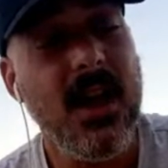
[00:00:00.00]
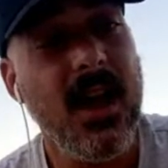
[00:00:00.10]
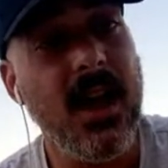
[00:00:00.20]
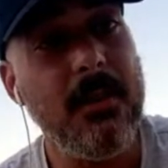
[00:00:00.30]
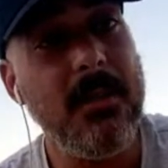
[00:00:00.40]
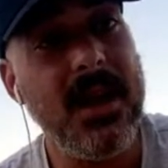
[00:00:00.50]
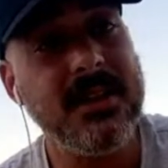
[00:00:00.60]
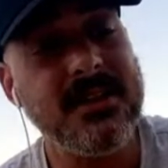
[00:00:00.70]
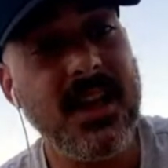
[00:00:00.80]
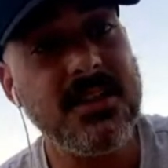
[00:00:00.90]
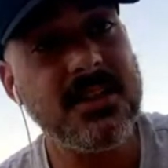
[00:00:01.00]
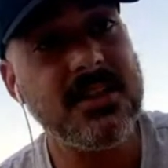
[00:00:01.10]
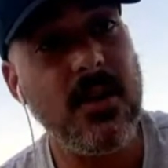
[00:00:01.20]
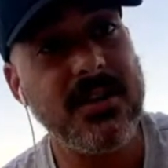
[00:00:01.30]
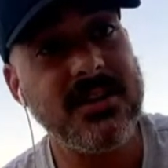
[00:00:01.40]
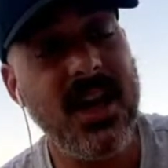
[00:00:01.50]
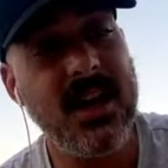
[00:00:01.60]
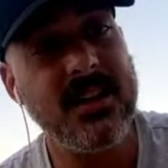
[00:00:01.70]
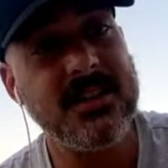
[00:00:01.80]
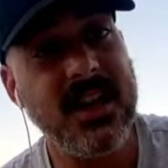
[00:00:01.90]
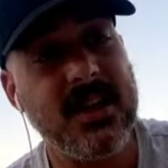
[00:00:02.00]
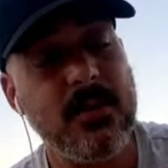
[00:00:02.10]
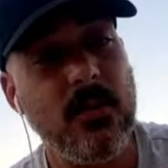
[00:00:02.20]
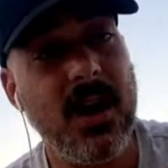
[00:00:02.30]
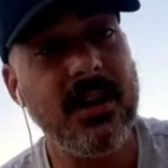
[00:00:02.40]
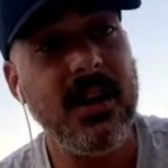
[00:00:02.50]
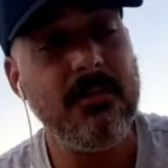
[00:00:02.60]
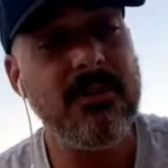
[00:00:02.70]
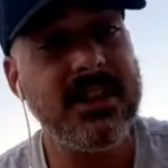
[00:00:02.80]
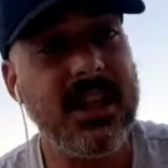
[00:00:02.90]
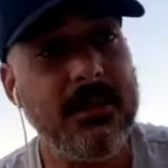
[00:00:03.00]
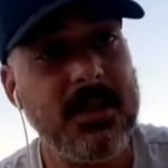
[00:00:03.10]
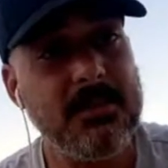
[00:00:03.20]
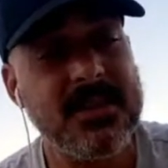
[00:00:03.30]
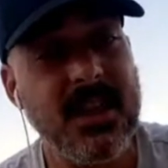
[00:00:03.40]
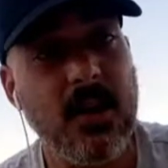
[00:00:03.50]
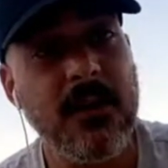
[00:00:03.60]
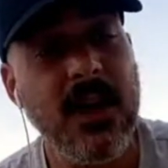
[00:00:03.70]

And Sanchez got us out of the second one and redeemed himself.